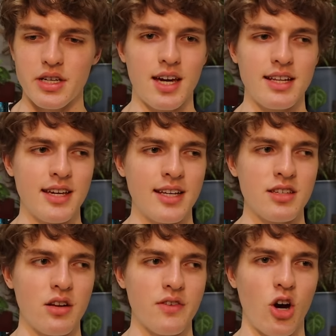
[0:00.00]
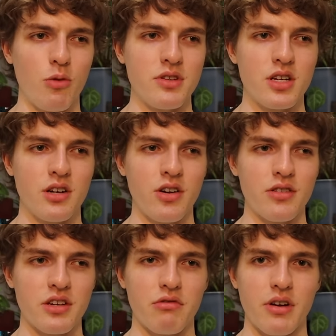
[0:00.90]
It contains a lot of commentary on
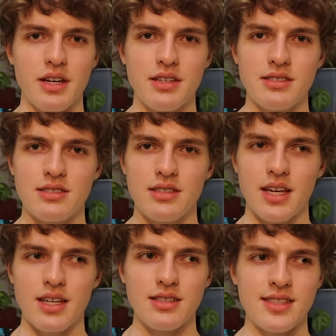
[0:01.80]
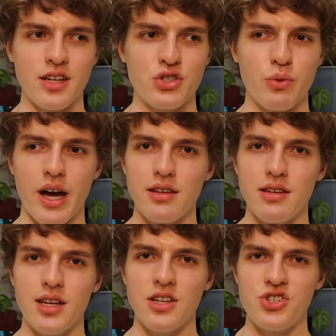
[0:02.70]
like race and
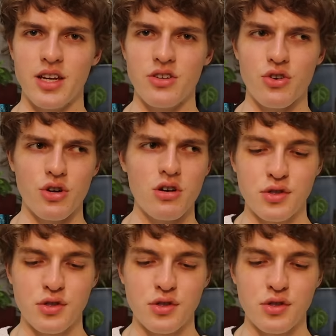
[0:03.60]
sexuality and gender.